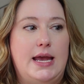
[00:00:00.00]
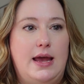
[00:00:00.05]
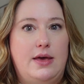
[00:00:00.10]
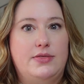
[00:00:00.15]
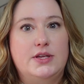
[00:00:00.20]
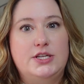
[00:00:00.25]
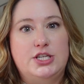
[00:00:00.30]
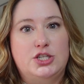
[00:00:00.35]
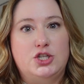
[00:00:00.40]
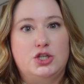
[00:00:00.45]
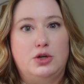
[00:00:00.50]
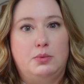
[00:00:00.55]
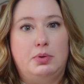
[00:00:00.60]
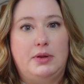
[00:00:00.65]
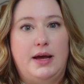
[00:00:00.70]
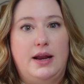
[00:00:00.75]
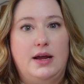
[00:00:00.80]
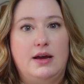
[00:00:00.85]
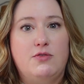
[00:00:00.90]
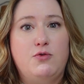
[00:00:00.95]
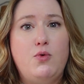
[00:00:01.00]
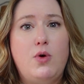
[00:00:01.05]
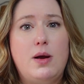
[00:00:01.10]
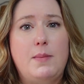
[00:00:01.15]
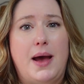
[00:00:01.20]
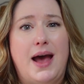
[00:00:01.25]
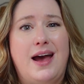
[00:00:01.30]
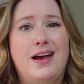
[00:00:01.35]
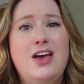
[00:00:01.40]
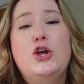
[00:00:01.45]
and the digital planning
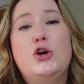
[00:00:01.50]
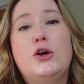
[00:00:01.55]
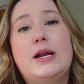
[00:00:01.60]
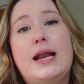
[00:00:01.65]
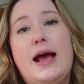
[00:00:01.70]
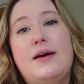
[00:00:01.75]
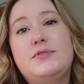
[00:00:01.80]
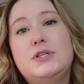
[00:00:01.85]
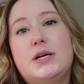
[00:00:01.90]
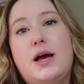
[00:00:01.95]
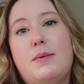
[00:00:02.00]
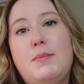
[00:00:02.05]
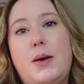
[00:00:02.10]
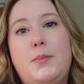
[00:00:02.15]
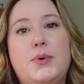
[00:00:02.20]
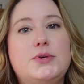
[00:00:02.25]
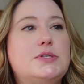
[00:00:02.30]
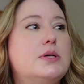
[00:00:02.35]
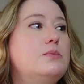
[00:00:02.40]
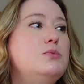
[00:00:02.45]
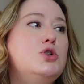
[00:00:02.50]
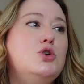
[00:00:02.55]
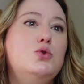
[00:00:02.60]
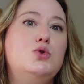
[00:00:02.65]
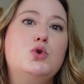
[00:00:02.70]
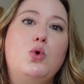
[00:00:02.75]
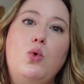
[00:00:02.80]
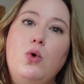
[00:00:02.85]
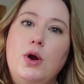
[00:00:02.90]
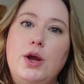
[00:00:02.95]
format, you're going to have to come up with some
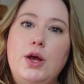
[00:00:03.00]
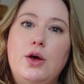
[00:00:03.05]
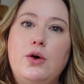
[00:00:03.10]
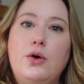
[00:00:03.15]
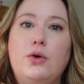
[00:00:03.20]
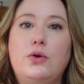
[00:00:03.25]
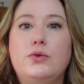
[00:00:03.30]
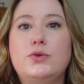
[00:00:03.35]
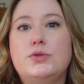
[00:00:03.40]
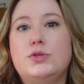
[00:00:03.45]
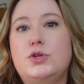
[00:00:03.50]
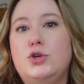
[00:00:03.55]
tutorials,